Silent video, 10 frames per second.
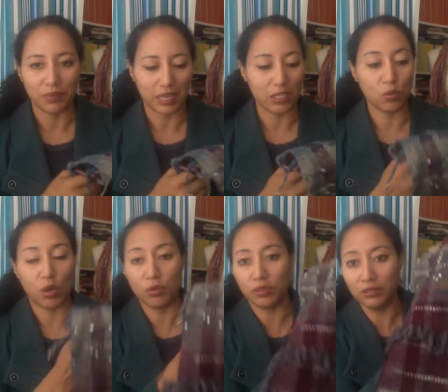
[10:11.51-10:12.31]
It's
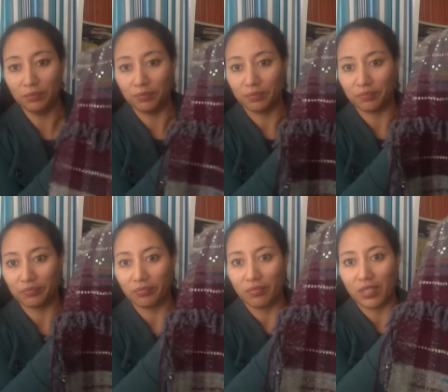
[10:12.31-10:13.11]
woven,
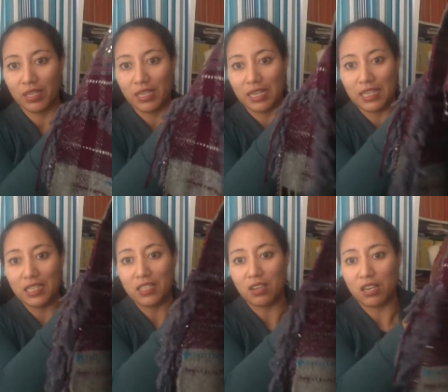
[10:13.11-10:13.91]
It's
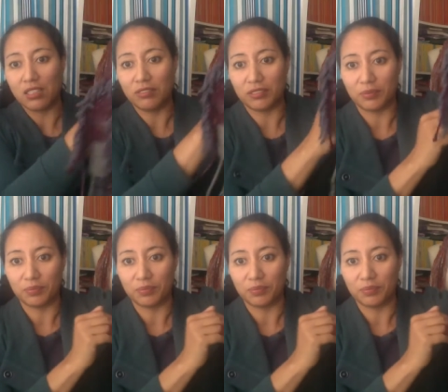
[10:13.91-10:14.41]
a scarf,